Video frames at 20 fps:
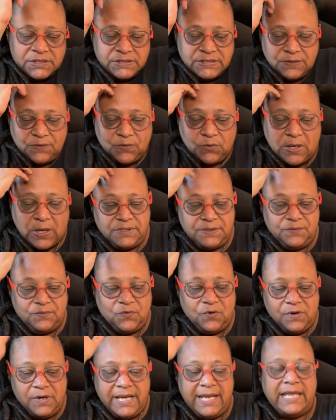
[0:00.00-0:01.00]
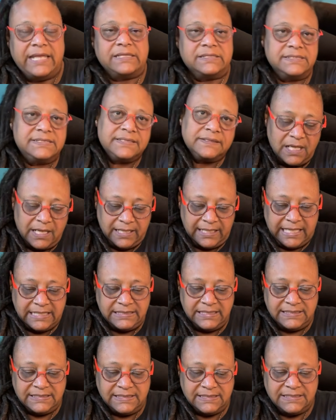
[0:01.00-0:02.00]
So the war ends in
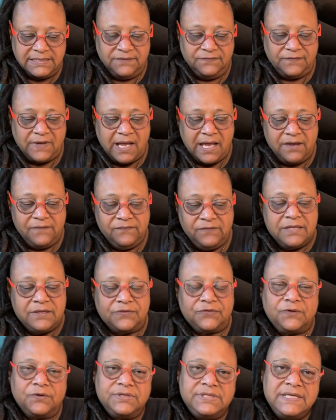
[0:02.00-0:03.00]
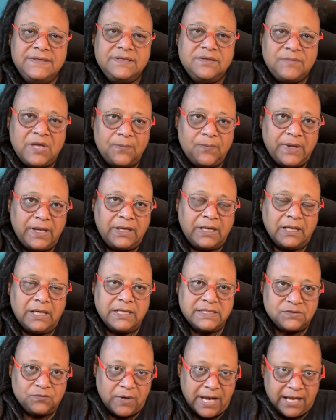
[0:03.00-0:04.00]
1865. The 13th Amendment
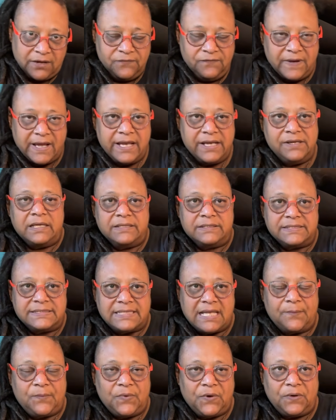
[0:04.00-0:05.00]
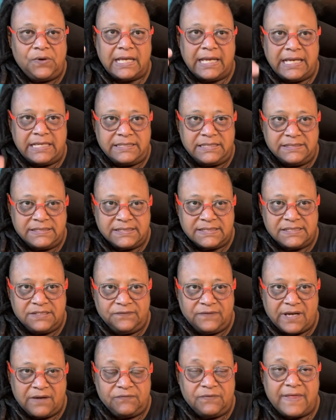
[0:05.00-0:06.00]
is ratified in December
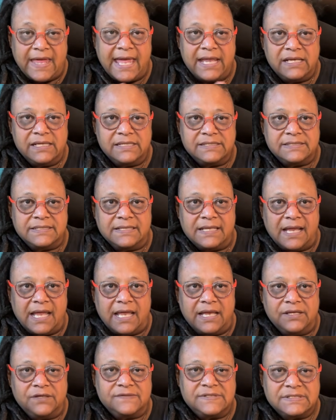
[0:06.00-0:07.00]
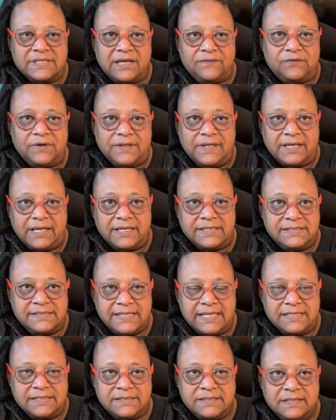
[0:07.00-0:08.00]
1865. That is the end of slavery in the United
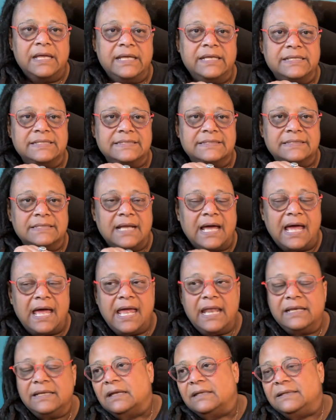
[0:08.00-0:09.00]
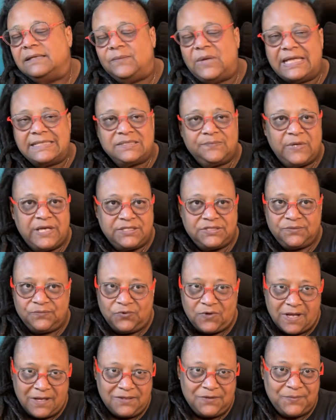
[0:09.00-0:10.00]
States. It is not the Emancipation
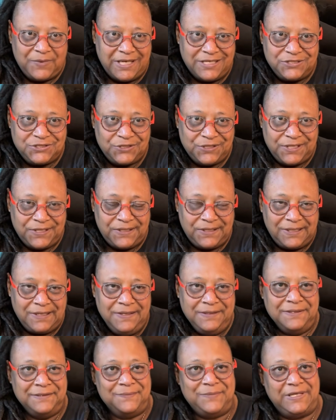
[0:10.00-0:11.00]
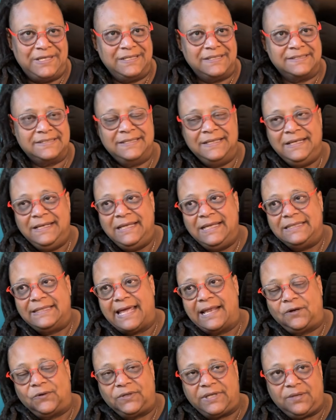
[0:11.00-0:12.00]
Proclamation, because
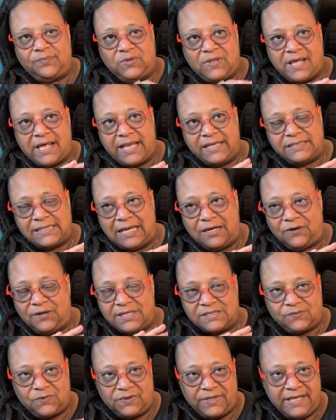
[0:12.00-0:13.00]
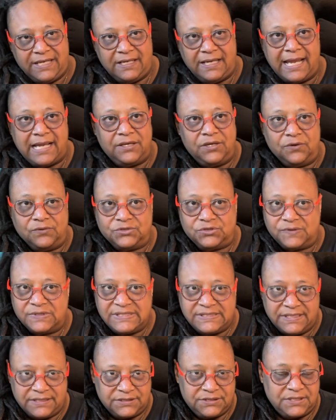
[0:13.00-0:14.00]
that only applied to areas where Lincoln had no
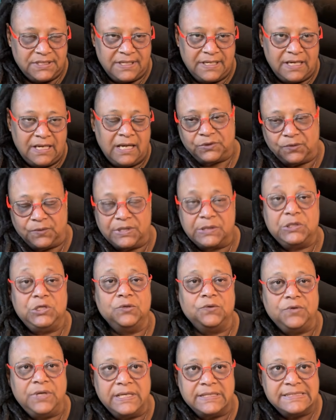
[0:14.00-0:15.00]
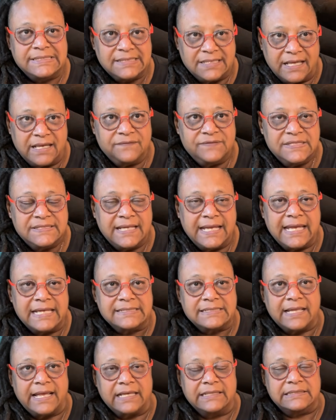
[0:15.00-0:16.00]
jurisdiction. There were Union slave
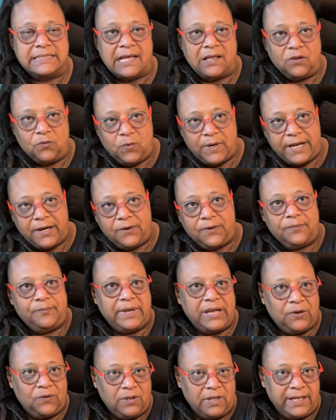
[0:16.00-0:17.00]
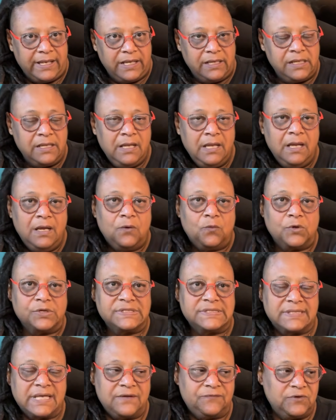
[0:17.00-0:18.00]
states like Delaware and Maryland where
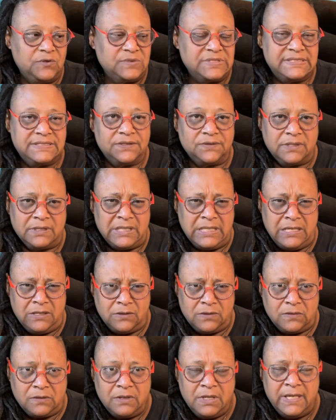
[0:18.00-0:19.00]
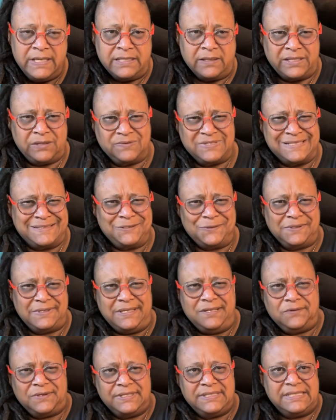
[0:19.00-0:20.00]
slavery was still legal. It was still
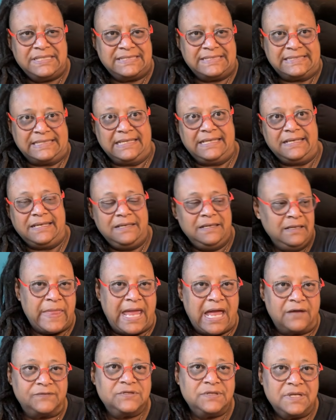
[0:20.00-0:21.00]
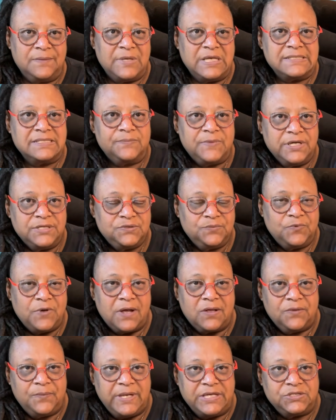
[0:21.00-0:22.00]
legal in D.C. after the Emancipation
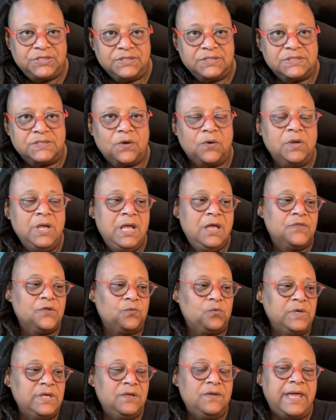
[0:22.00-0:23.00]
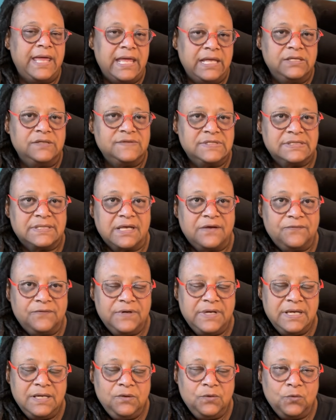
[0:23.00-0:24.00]
Proclamation. So the real end of
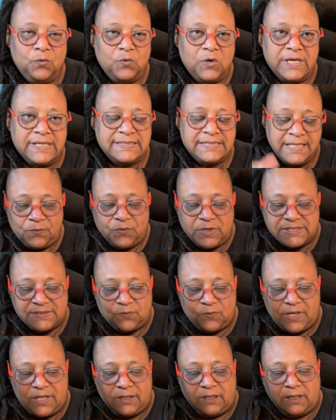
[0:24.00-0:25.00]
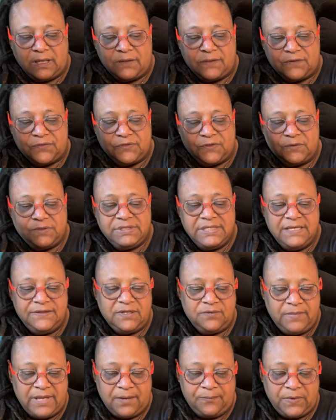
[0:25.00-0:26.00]
slavery was when the 13th
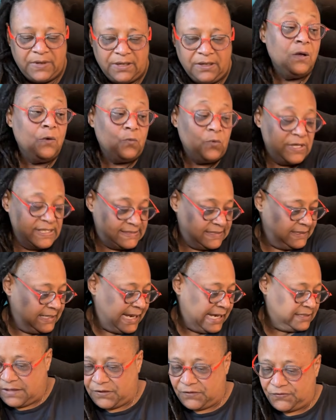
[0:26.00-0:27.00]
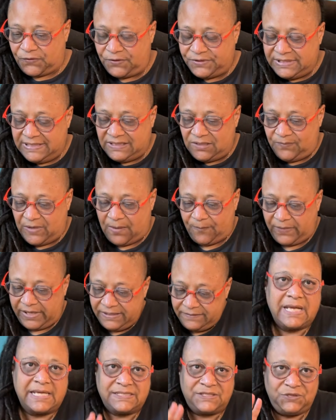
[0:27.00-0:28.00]
Amendment was enacted. The 13th
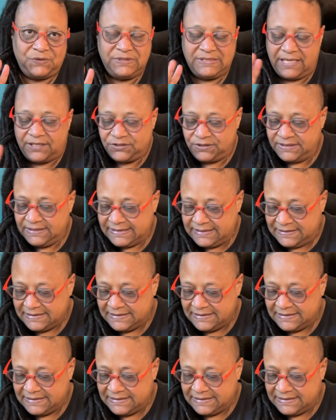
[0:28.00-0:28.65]
Amendment has two sections.